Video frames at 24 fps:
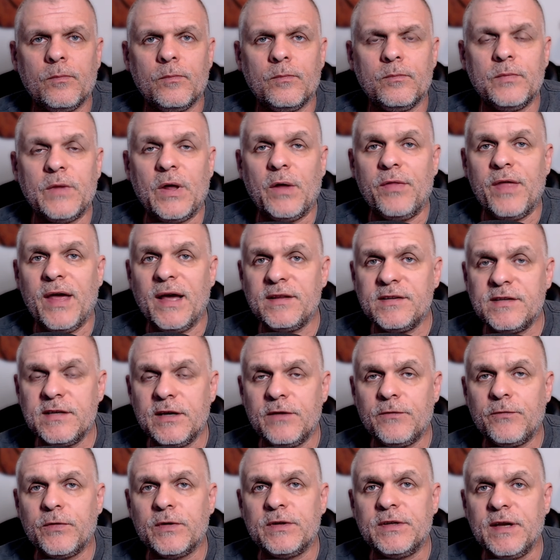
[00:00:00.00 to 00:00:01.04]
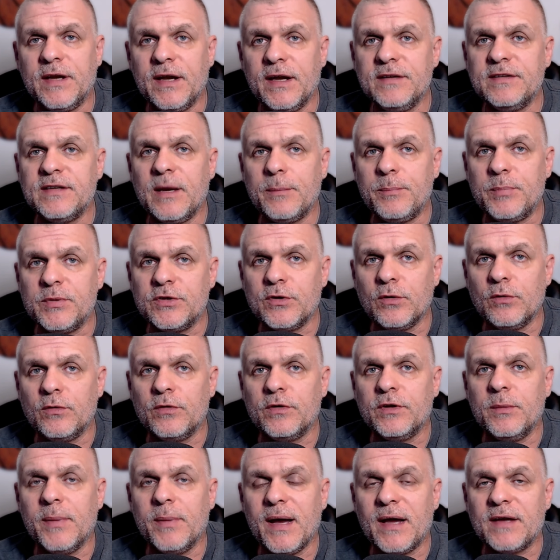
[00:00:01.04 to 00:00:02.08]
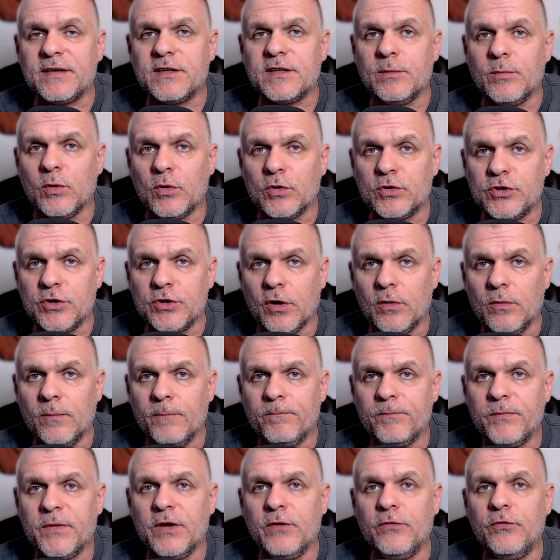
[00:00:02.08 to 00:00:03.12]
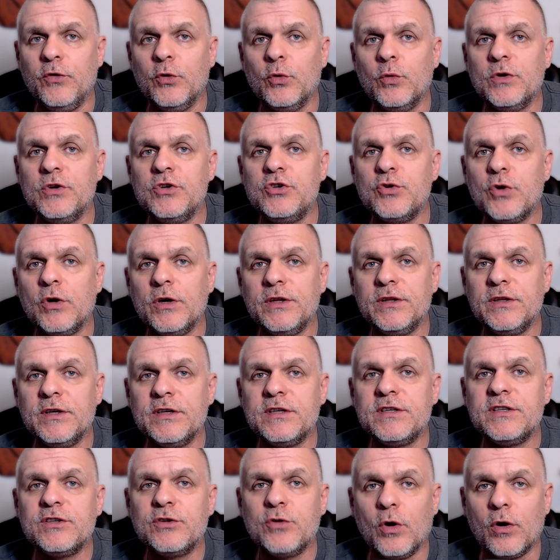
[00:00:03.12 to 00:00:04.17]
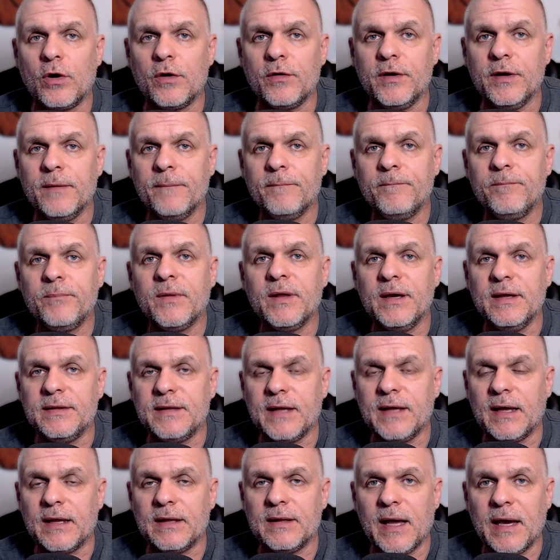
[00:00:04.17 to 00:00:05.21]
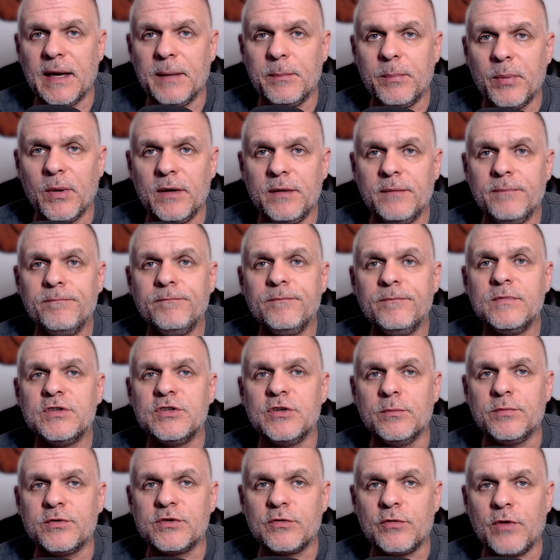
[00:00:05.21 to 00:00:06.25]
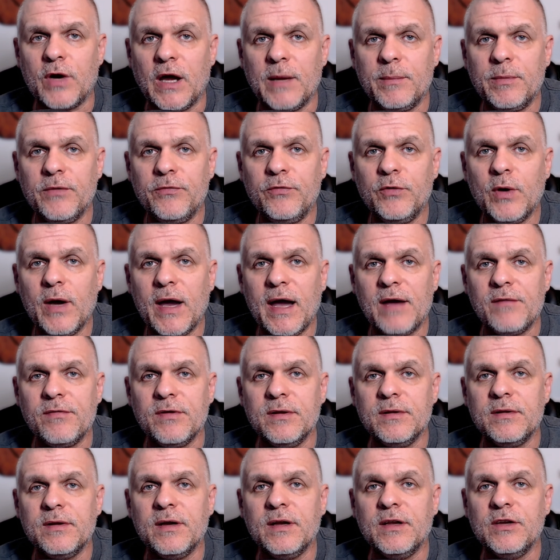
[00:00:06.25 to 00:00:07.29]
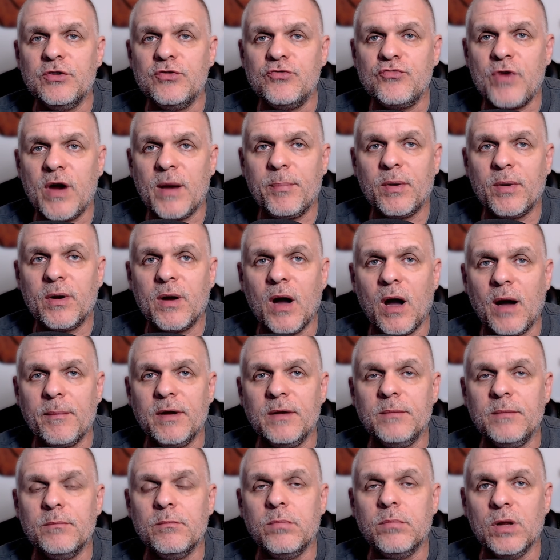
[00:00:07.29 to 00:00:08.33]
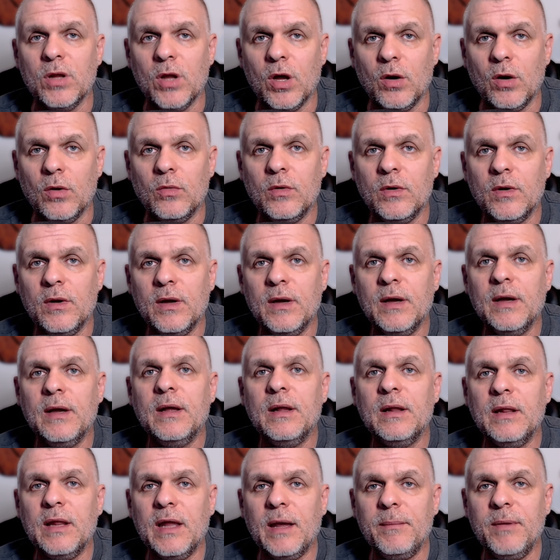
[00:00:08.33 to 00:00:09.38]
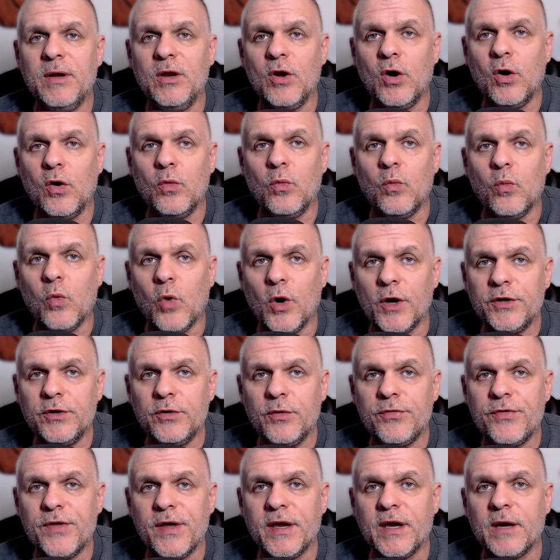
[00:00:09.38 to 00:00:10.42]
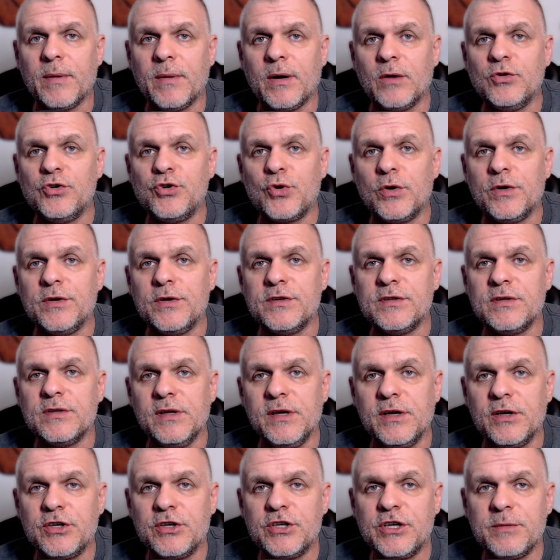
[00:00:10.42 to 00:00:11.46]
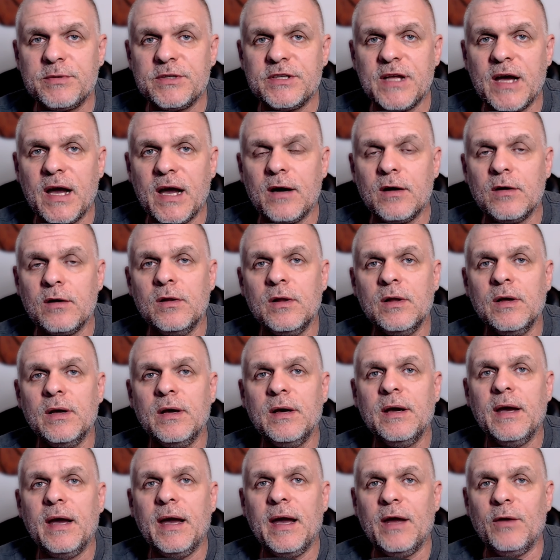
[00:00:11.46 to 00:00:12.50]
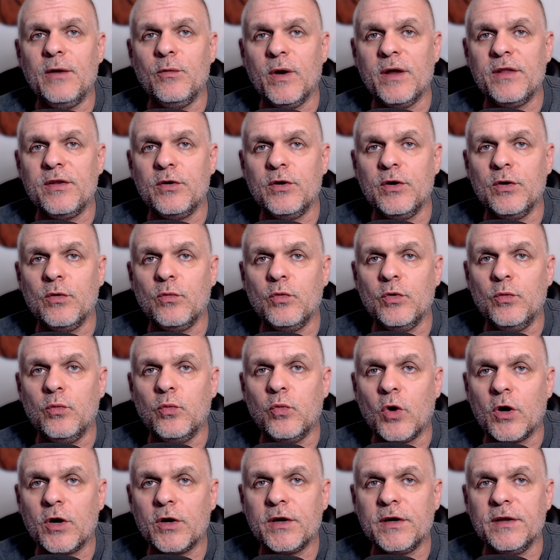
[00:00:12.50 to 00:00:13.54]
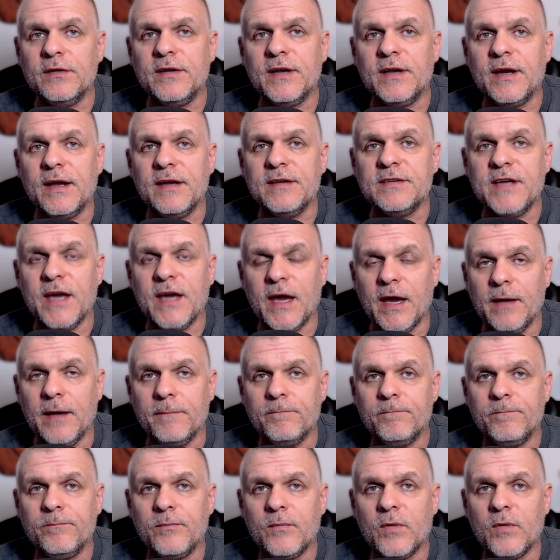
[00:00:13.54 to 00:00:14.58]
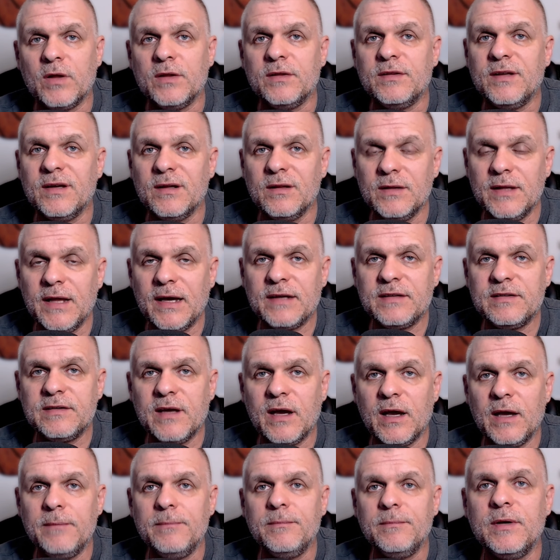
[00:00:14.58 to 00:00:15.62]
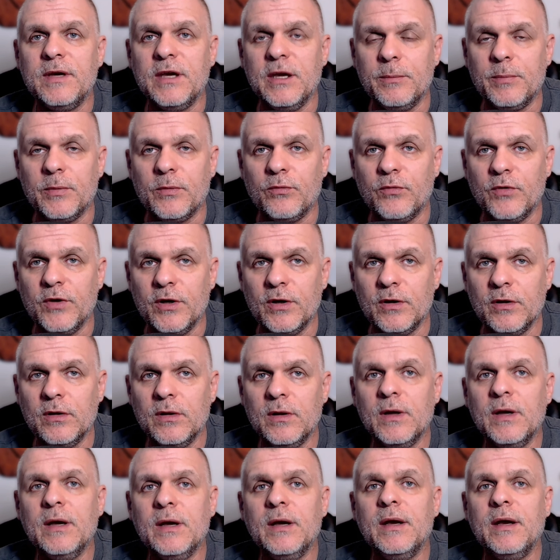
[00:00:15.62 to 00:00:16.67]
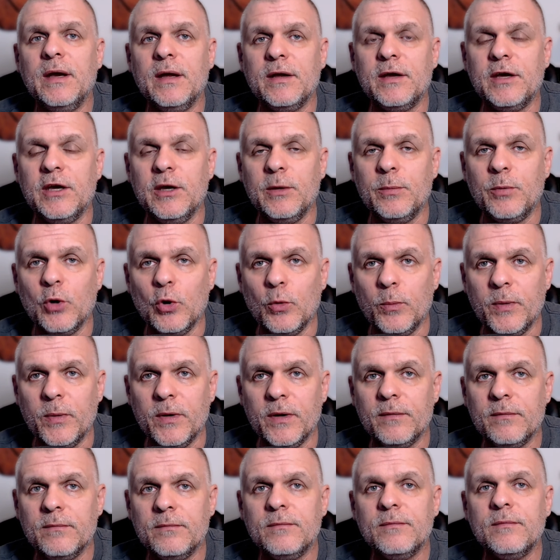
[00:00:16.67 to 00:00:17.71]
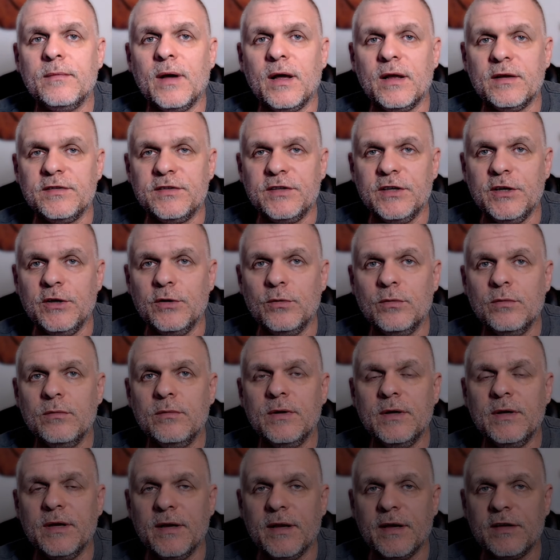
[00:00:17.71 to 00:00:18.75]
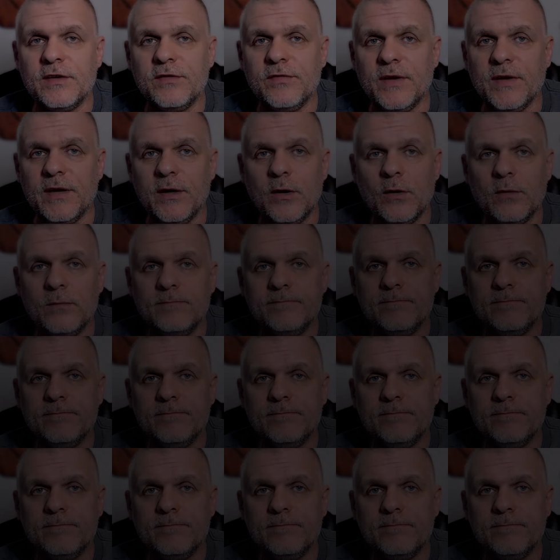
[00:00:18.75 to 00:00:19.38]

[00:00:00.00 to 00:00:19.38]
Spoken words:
Now that's it for today's episode of The Basketball Show. If you enjoyed this story, hit that like button, subscribe if you haven't, and drop a comment below. Let me know what you think about Jordan's leadership style and whether it would work in today's game. Until next time, keep it real and keep hooping. I'll see you in the next video.